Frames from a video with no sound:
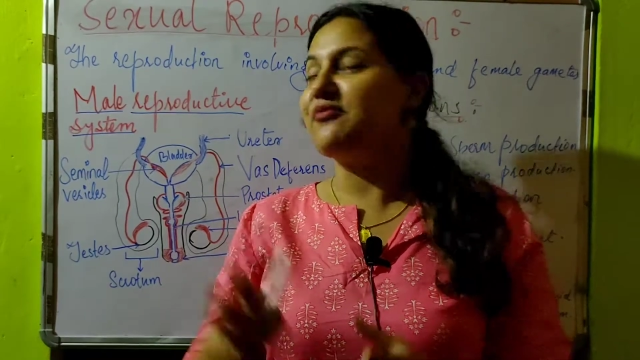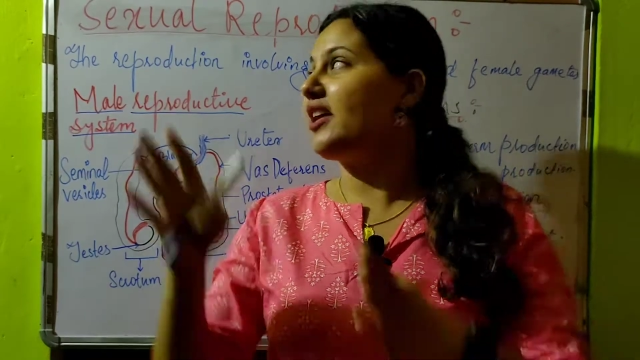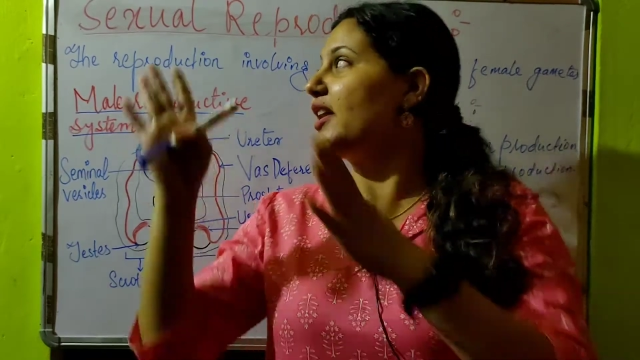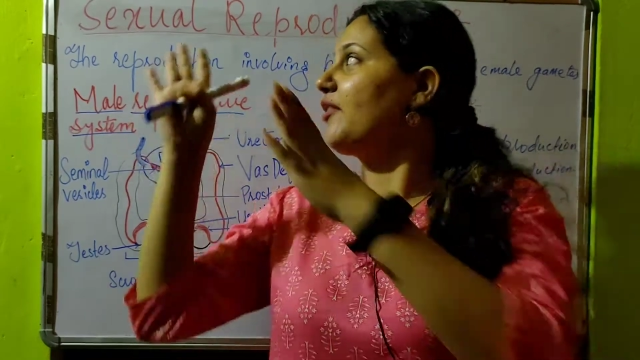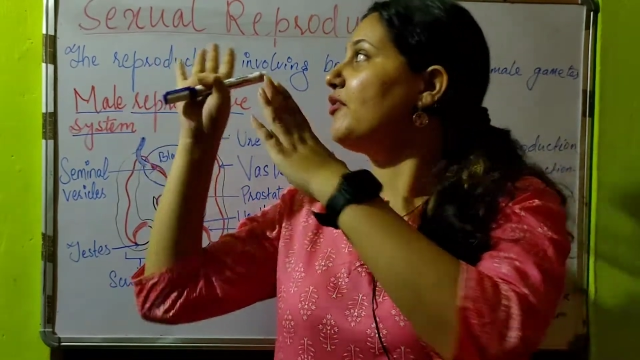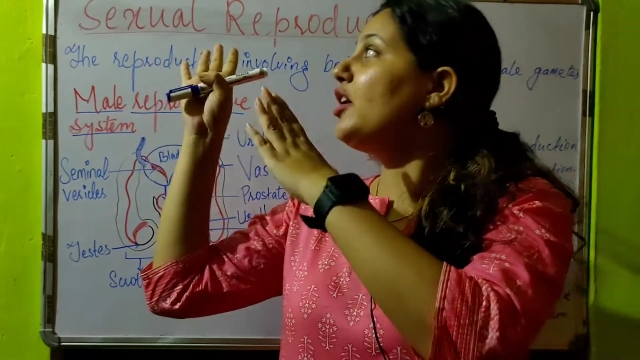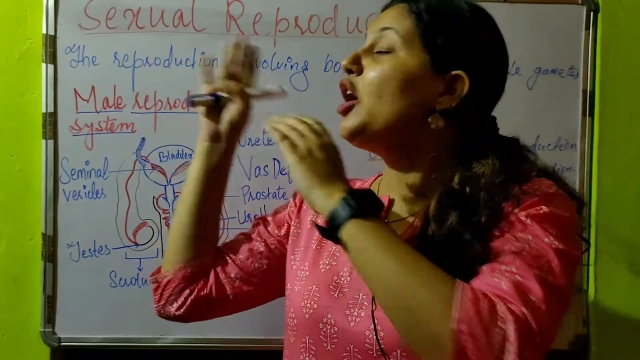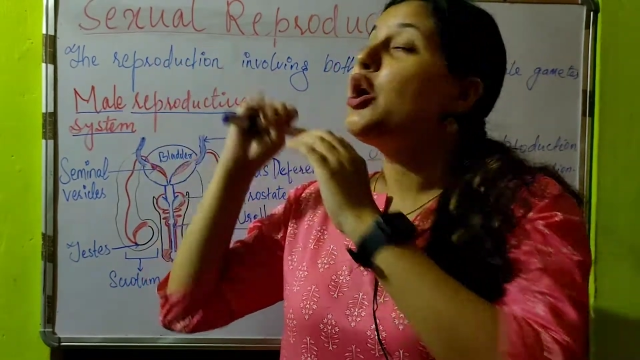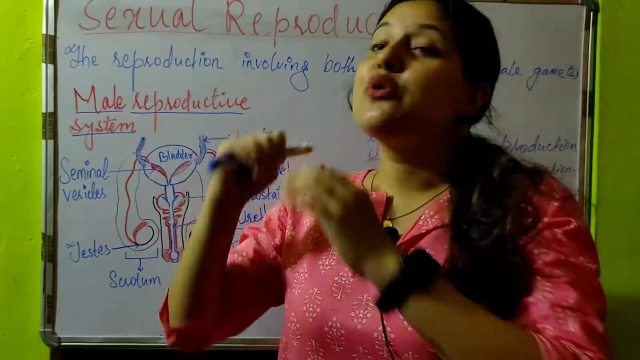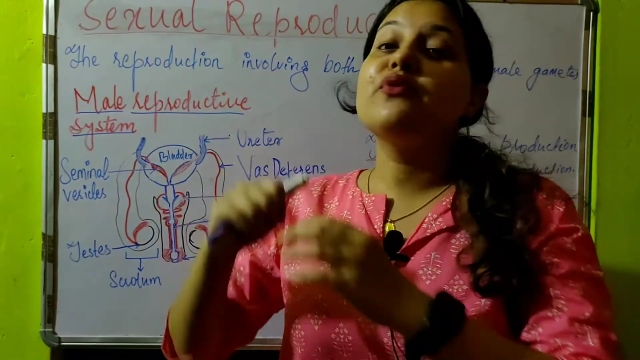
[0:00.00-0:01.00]
whenever
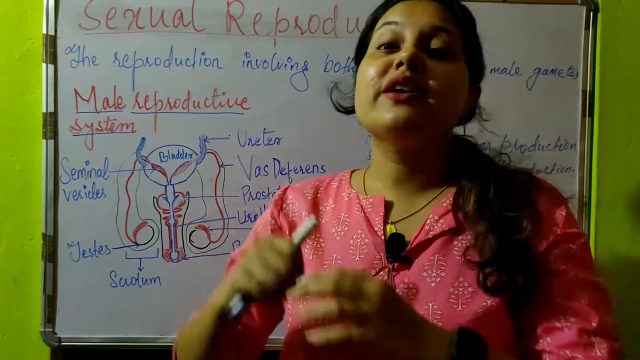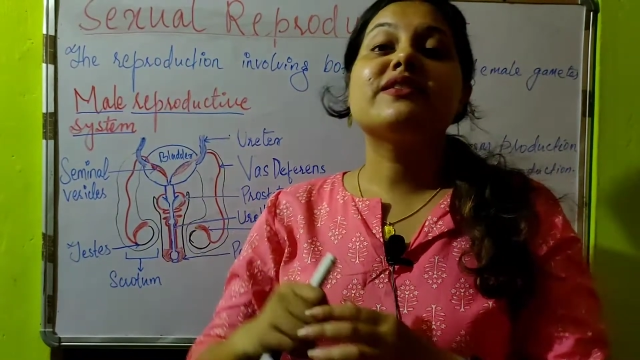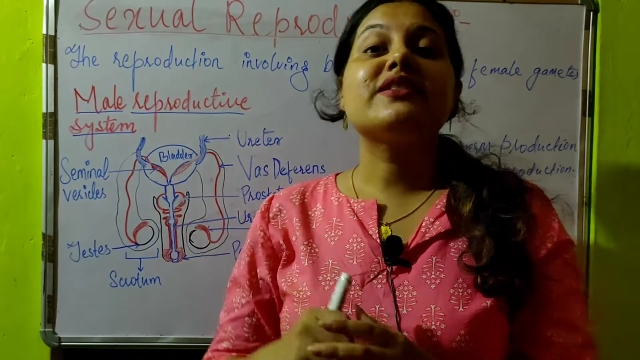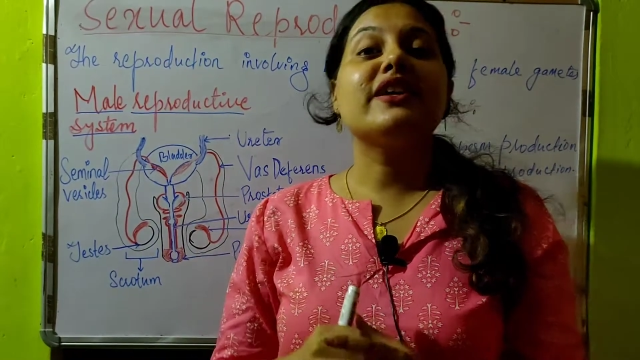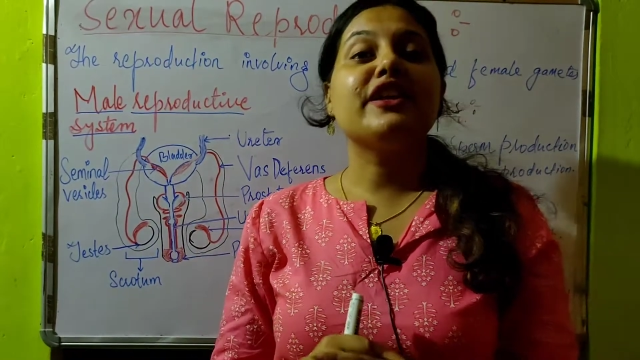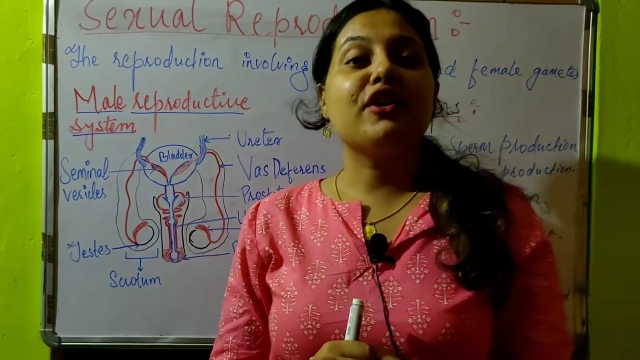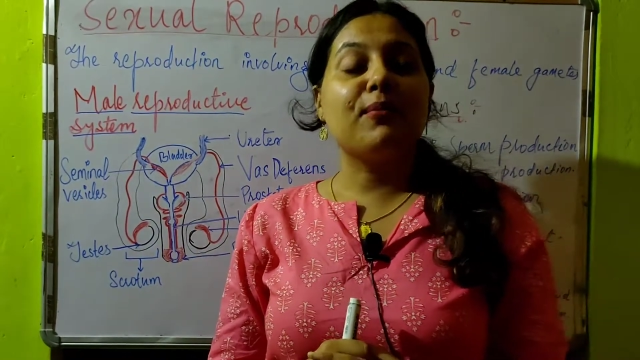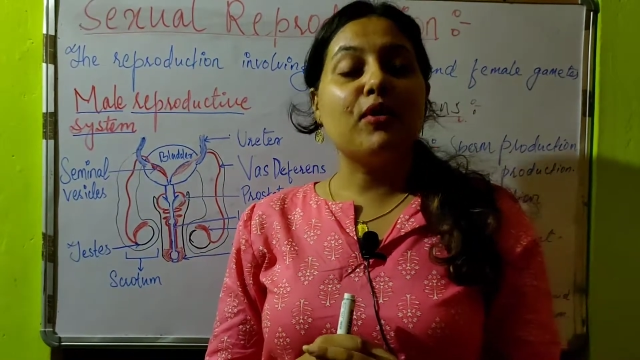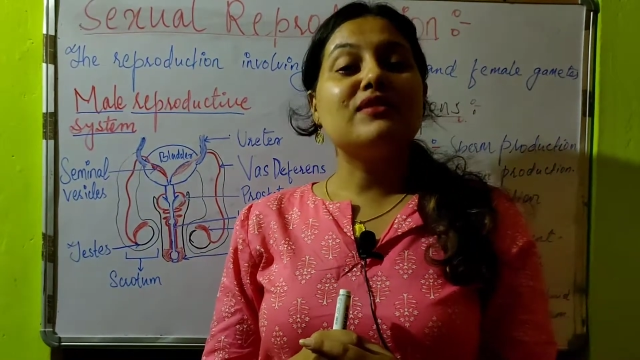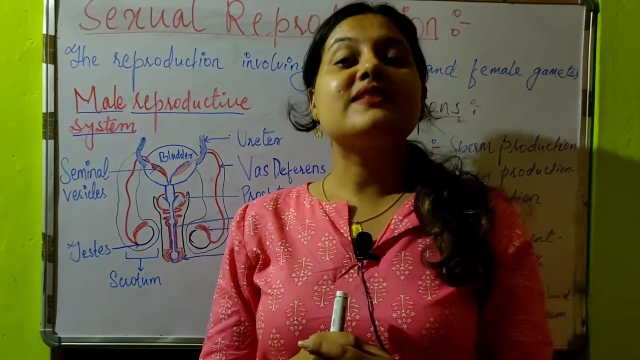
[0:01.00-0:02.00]
we are studying
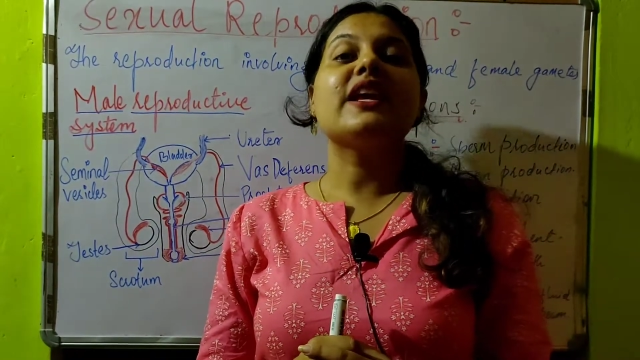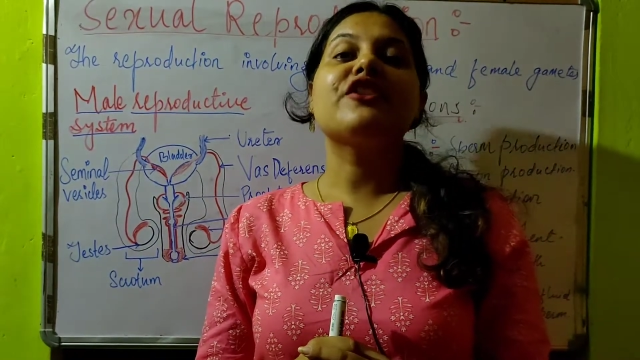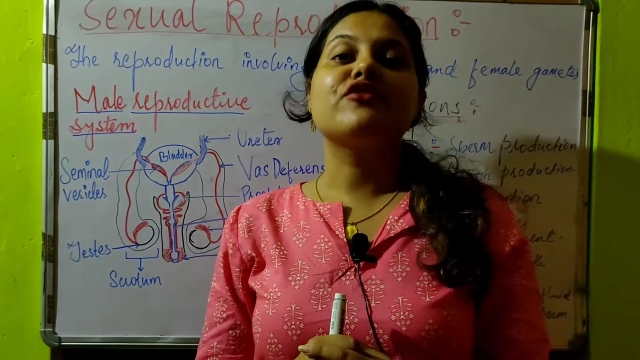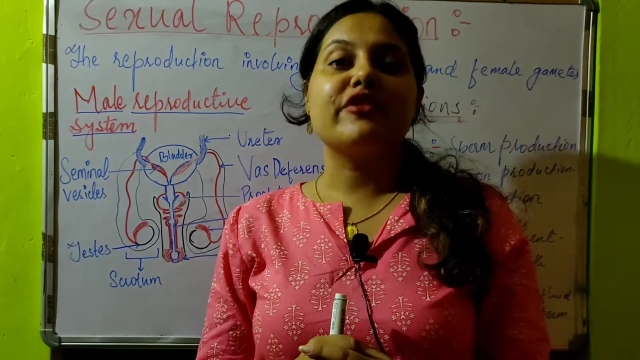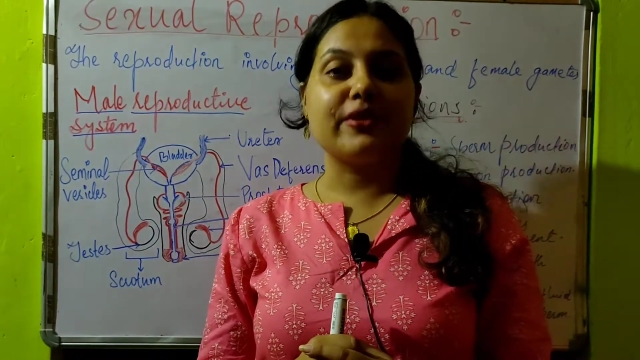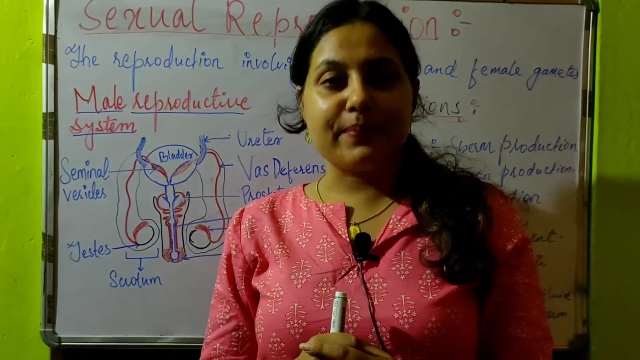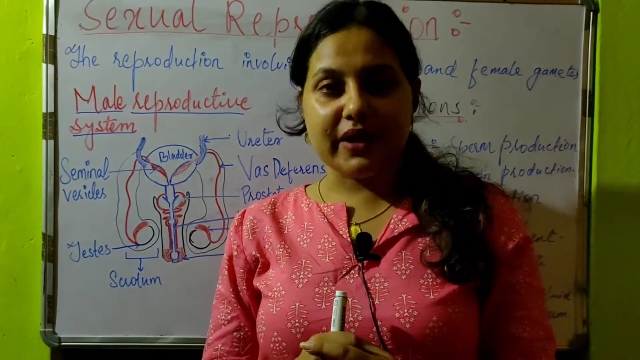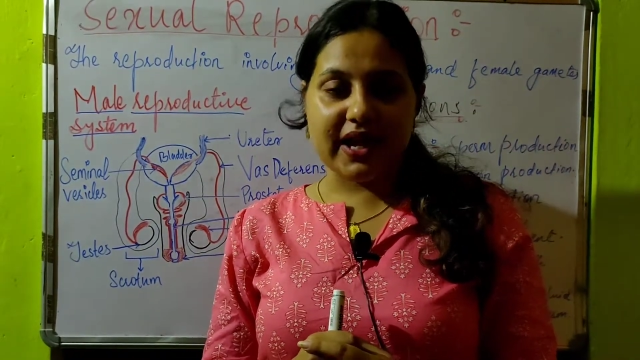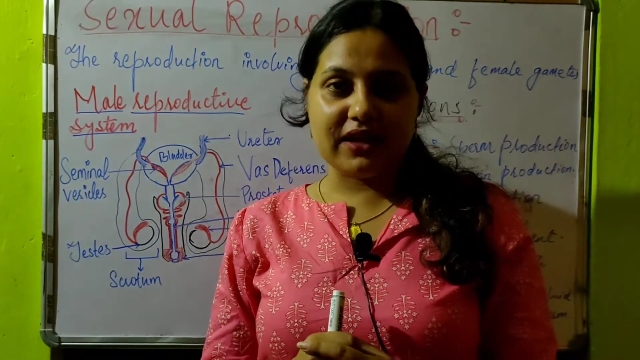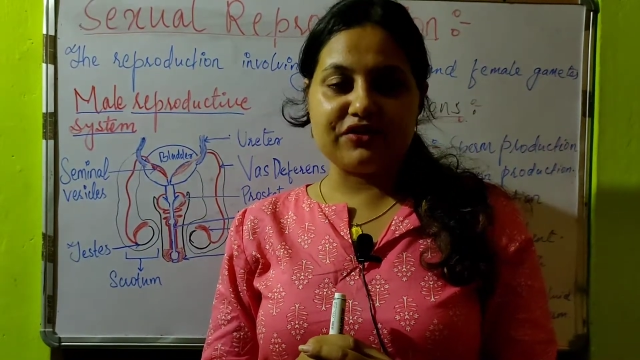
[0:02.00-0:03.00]
about sexual
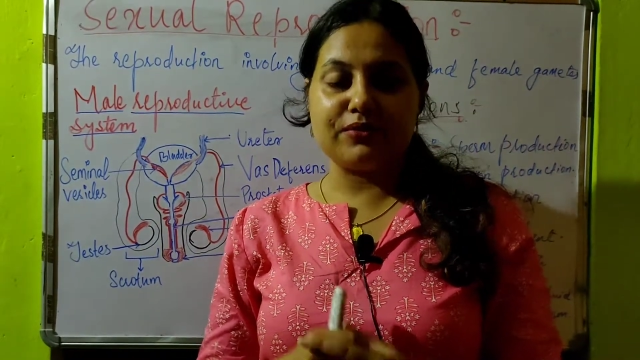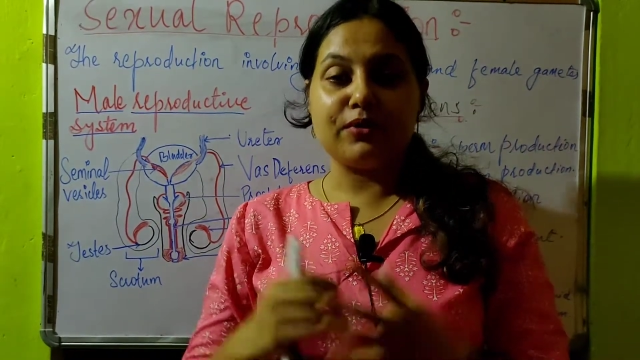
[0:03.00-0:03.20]
reproduction,